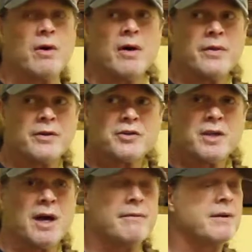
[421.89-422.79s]
all their
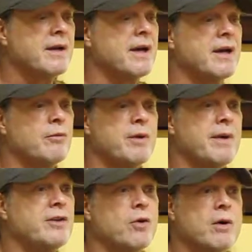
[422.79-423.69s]
stuff, and we
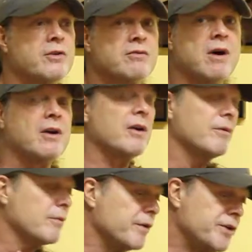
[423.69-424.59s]
made the cords
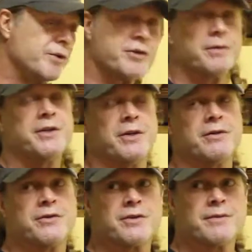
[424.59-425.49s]
longer, reduced
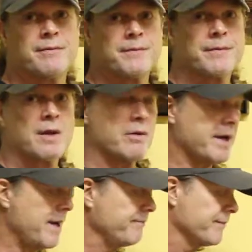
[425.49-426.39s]
returns.
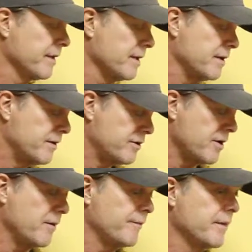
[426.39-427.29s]
Okay?
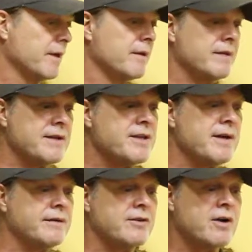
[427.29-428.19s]
So that's
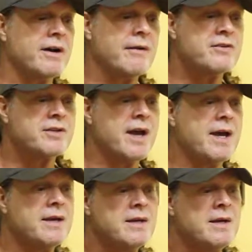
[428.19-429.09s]
it. That's all I have to
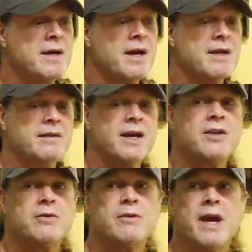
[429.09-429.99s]
say. And
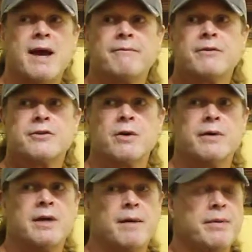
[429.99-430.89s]
thank you, Kat, for
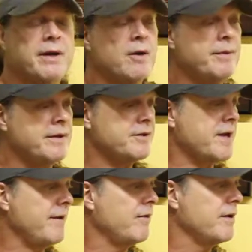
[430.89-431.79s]
showing up and helping us
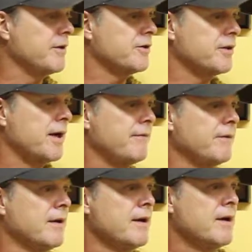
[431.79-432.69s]
have all this
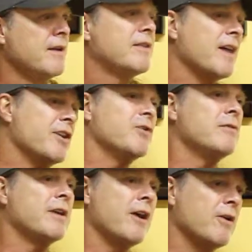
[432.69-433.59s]
stuff. And thank
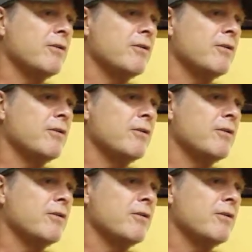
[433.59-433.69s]
you, Carol,